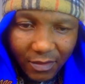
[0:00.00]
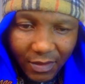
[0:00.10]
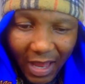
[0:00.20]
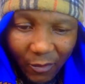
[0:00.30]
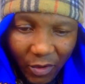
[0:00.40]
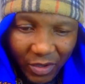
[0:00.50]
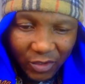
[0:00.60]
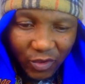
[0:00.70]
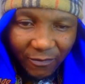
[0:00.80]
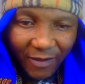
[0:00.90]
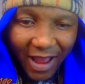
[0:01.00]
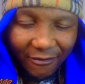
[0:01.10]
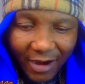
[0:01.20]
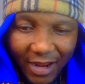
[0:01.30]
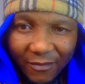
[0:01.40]
other one will get 25,
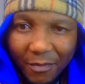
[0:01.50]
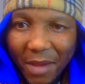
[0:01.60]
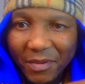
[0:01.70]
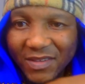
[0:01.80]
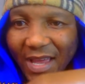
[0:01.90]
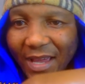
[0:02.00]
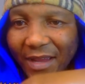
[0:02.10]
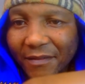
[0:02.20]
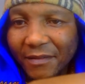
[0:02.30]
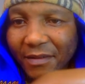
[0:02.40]
right? If I'm not mistaken.